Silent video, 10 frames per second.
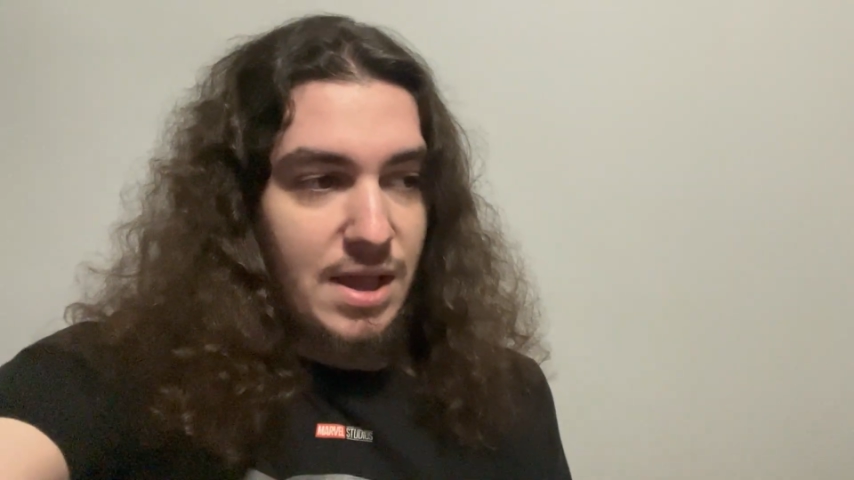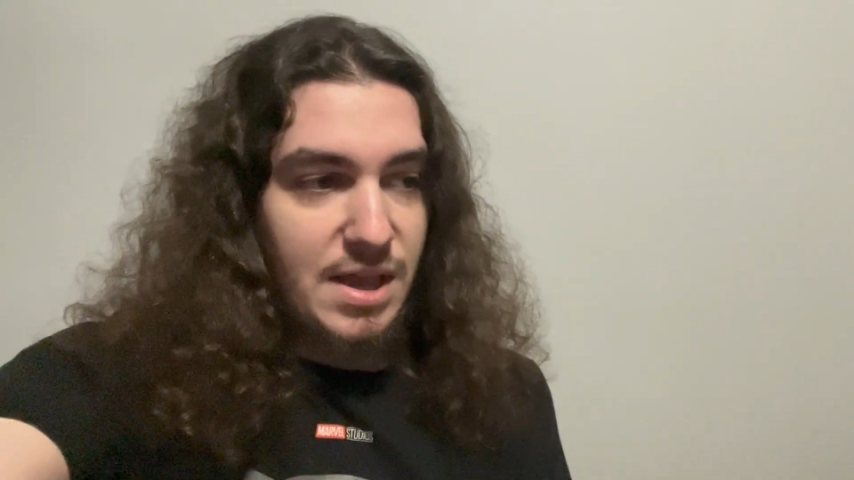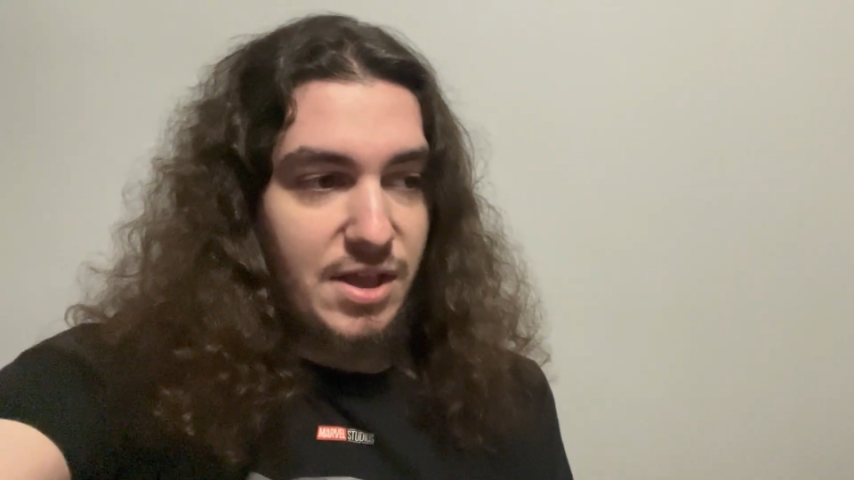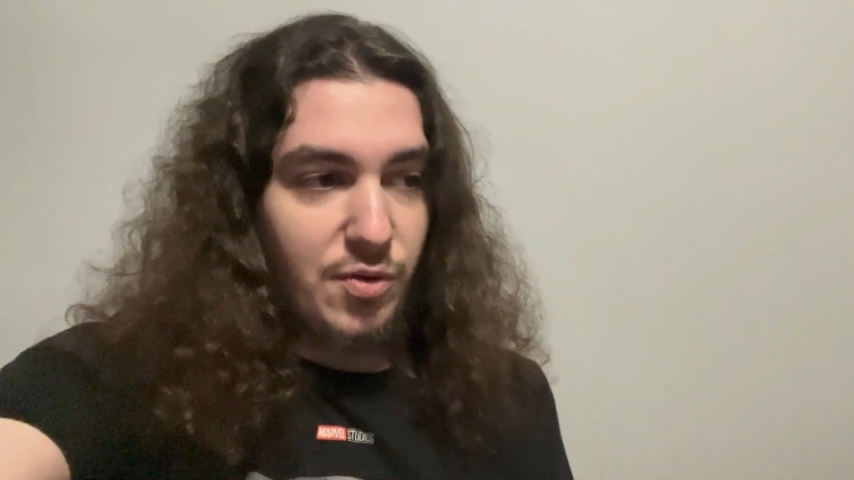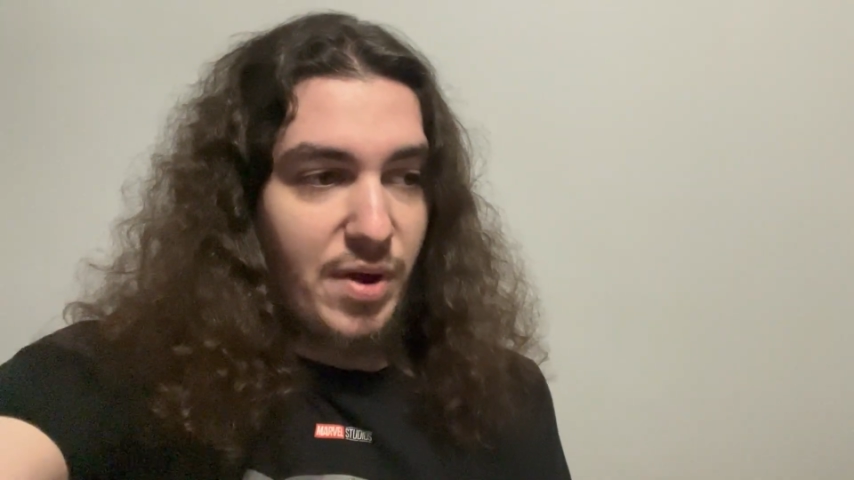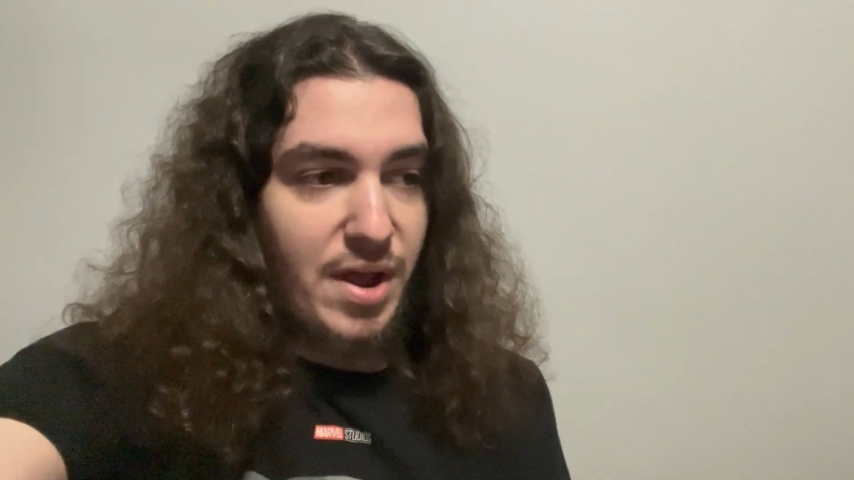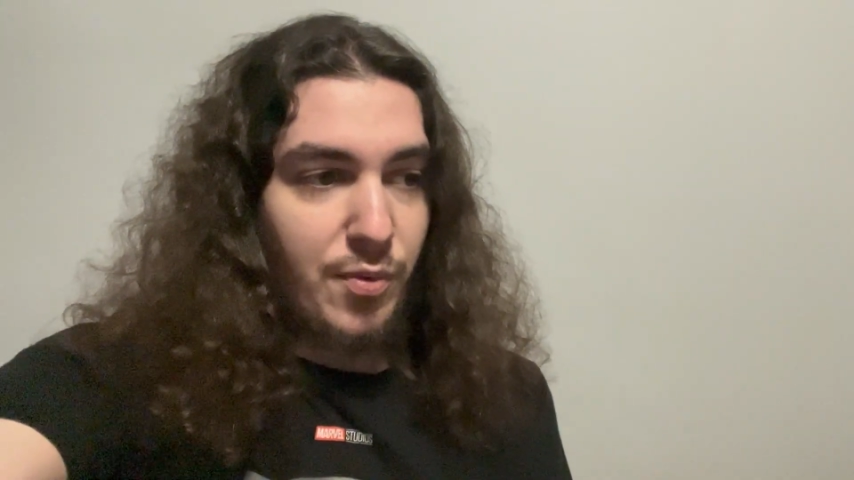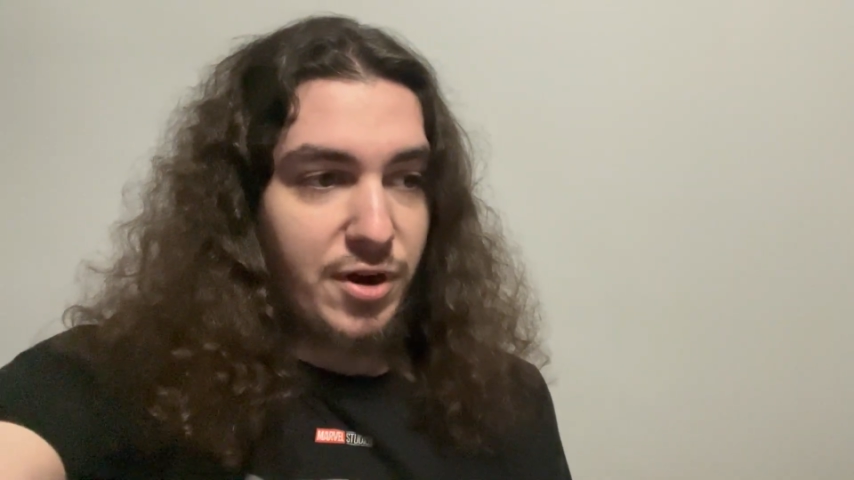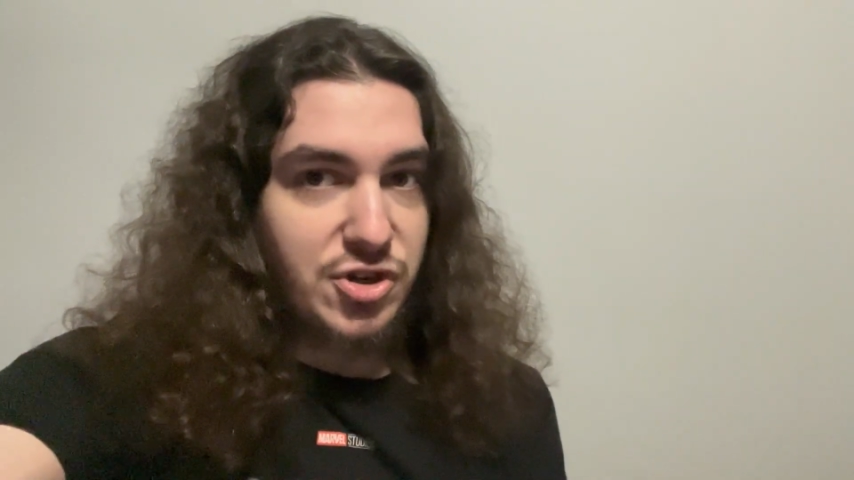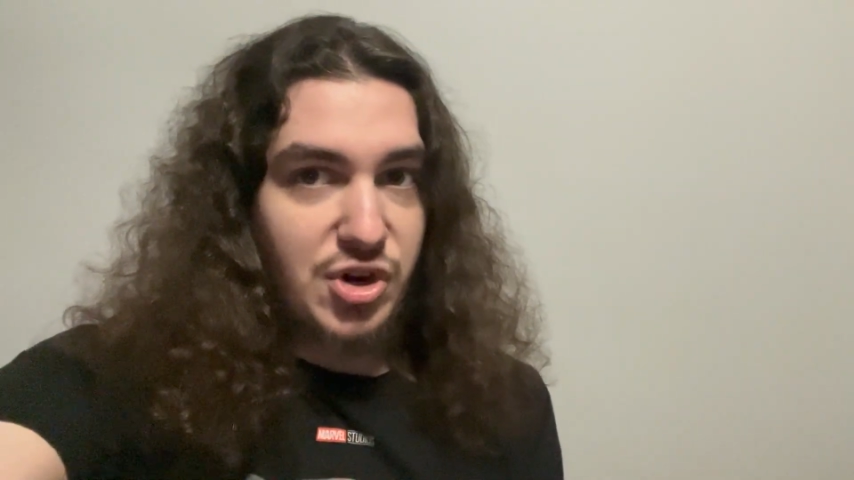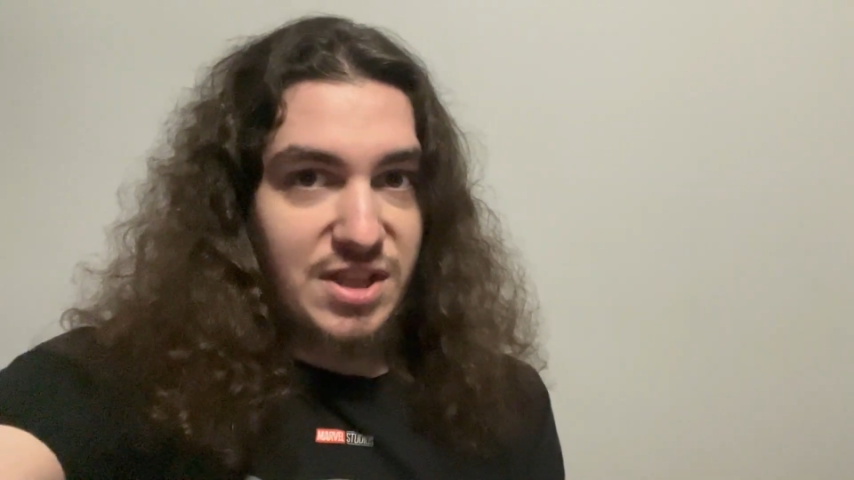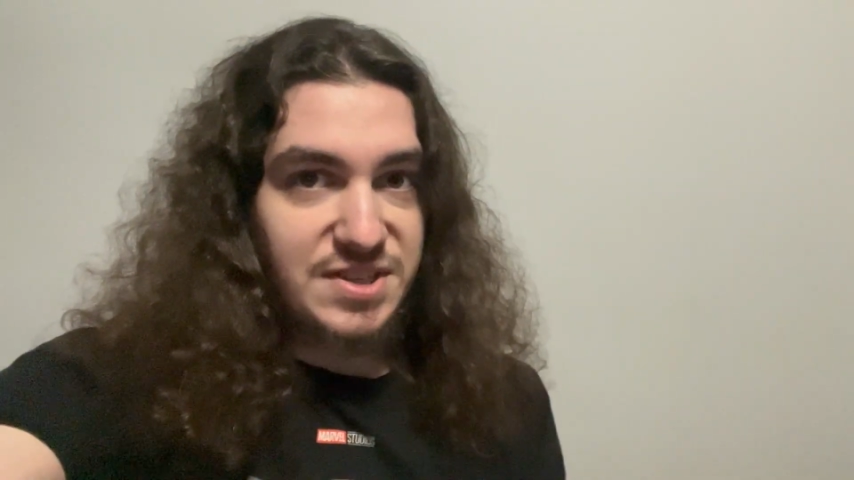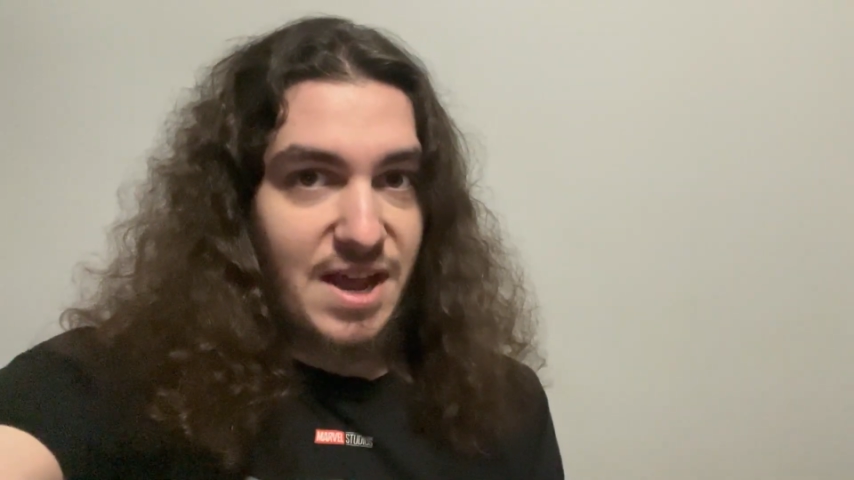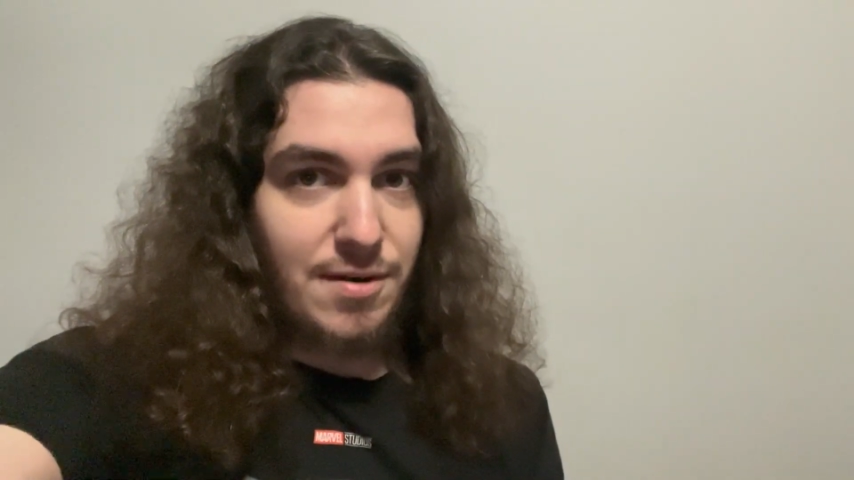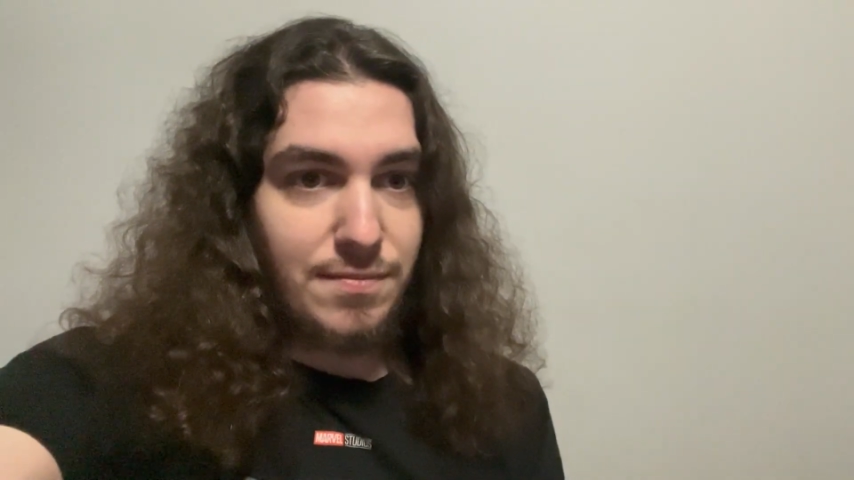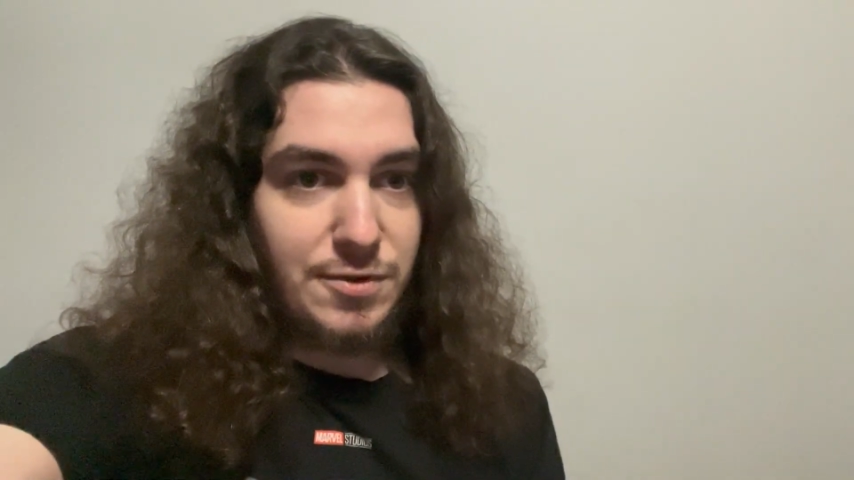either way, we're going to try this out.